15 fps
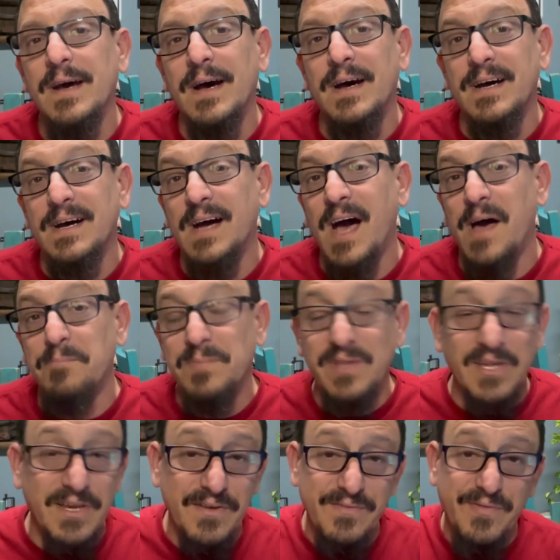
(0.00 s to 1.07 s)
I'm
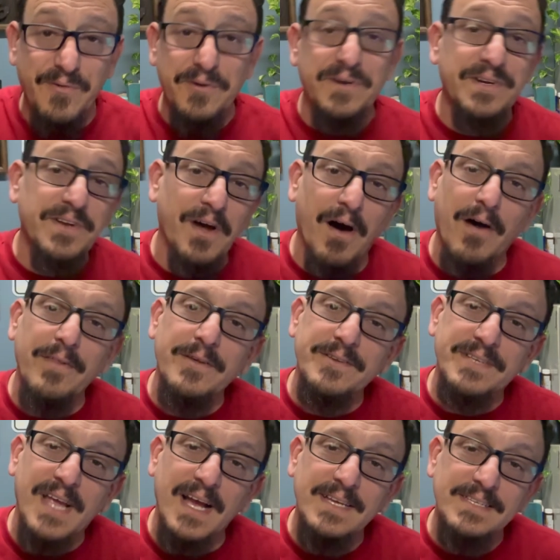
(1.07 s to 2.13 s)
looking forward to all
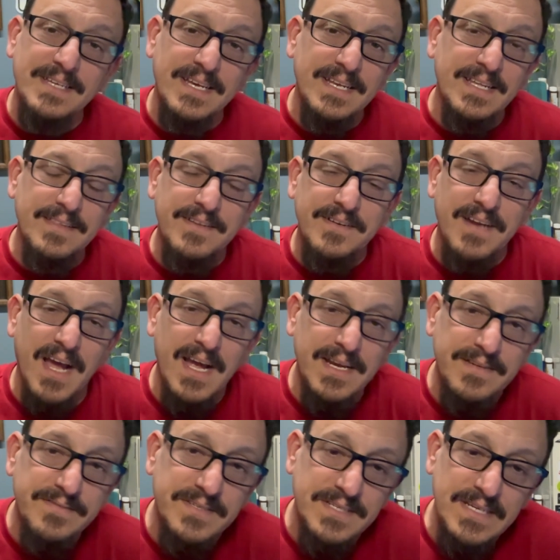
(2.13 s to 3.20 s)
those guys getting their
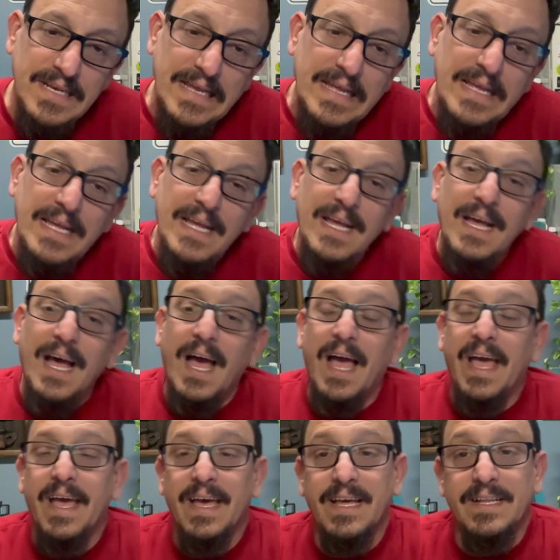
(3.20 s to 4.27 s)
knives.
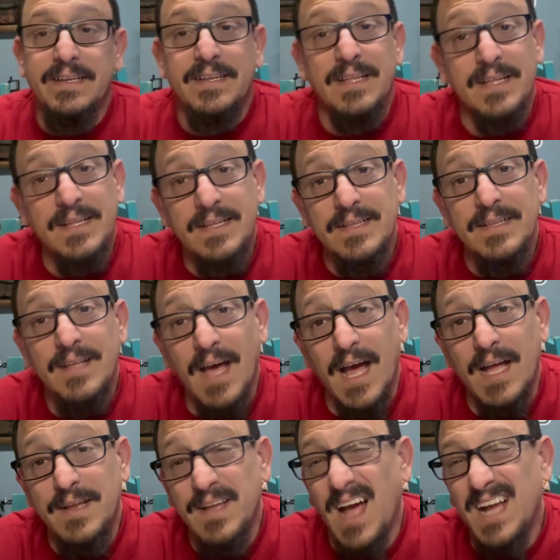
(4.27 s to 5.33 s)
And
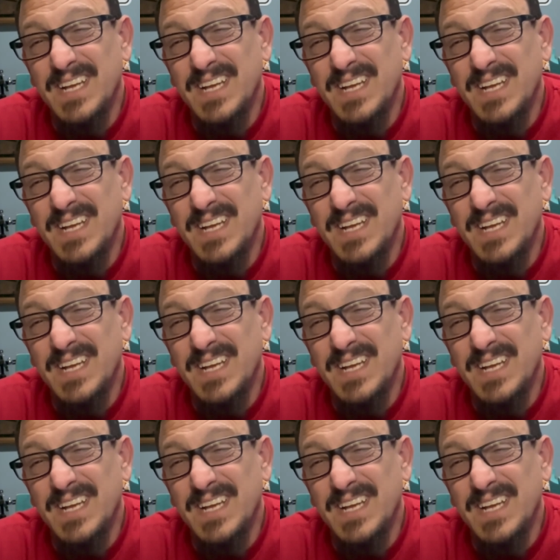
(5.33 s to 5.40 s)
I